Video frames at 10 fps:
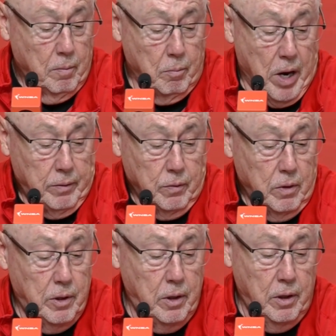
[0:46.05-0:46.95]
but,
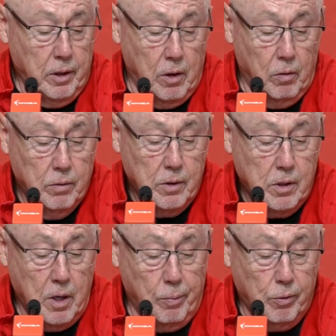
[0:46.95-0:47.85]
you know, a
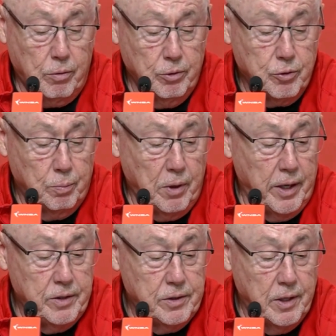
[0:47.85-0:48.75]
couple crucial
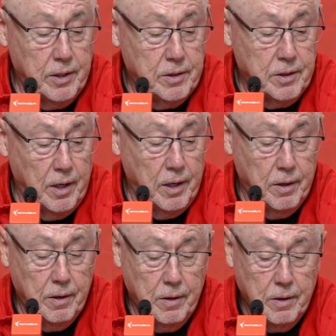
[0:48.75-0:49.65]
plays that uh,
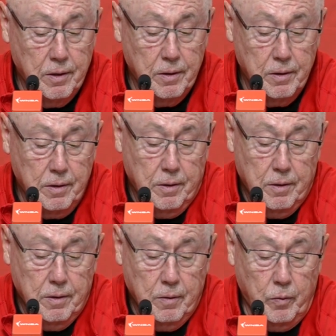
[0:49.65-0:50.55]

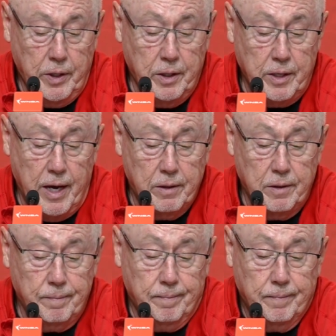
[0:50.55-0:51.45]
we didn't get,
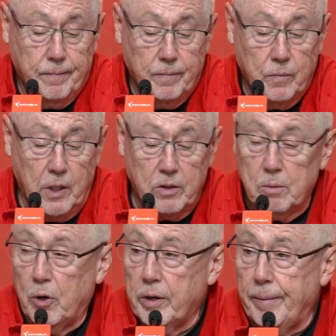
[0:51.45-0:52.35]
and
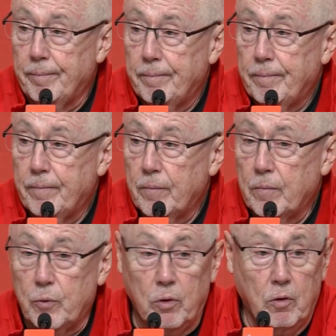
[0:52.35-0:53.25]
that's the ballgame.
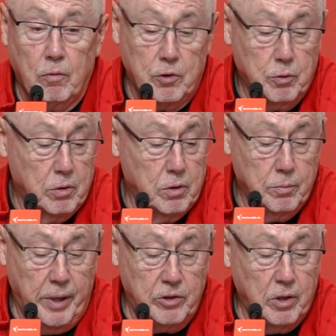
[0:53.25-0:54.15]
Turnovers were
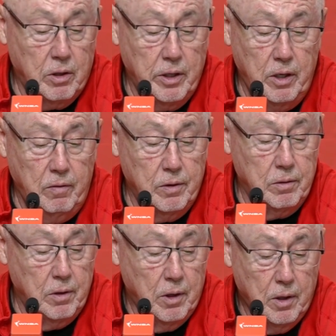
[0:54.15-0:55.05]
basically
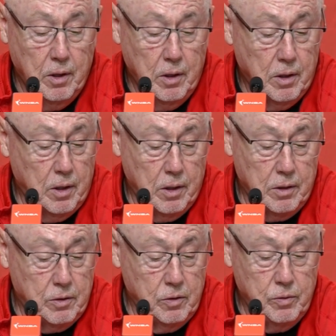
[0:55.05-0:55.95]
even. Uh,
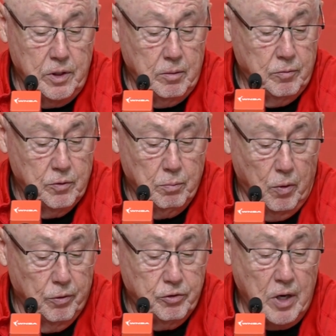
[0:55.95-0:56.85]
the two teams
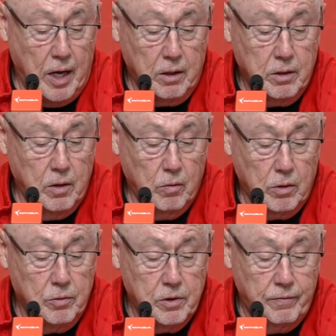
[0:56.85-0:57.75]
both shot, you know,
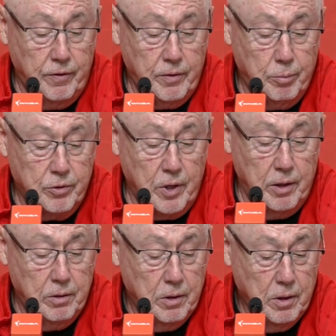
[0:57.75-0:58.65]
close to fifty
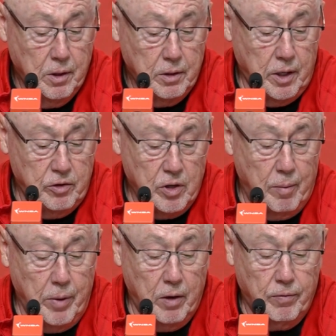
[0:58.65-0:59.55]
percent. They
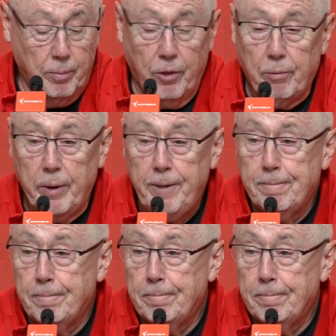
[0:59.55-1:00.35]
shot better from the three.